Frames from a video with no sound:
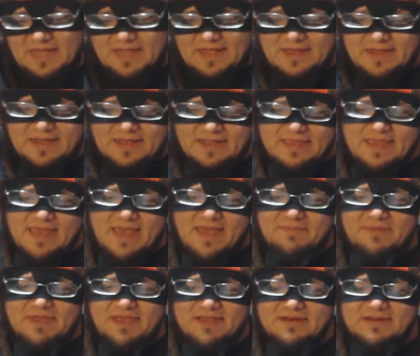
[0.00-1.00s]

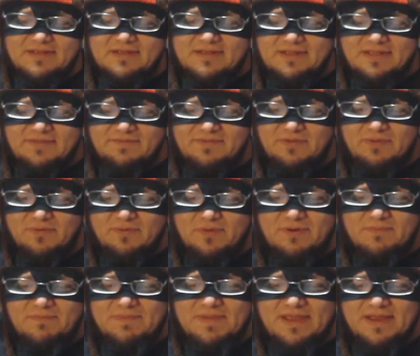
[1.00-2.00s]
Yeah, man. Even though it
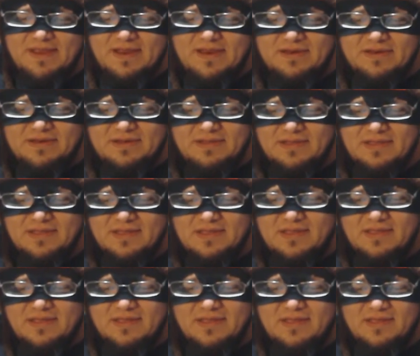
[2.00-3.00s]
would have been
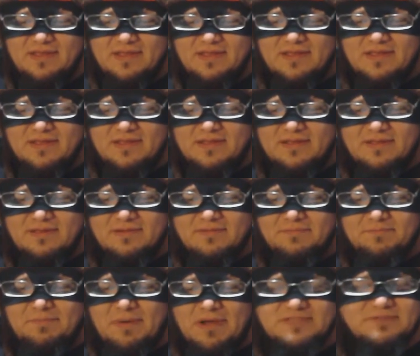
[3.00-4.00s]

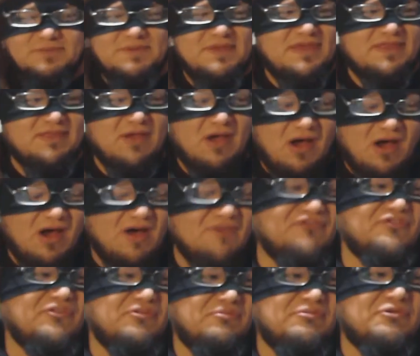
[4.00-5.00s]
possibly an
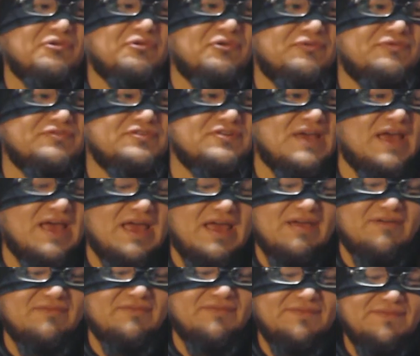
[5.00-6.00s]
awful move to
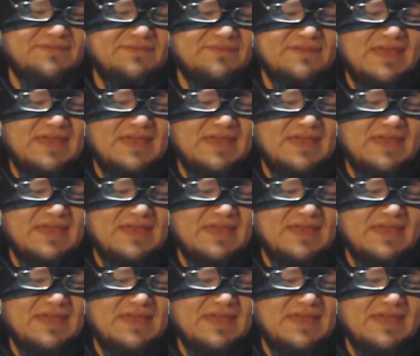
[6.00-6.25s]
have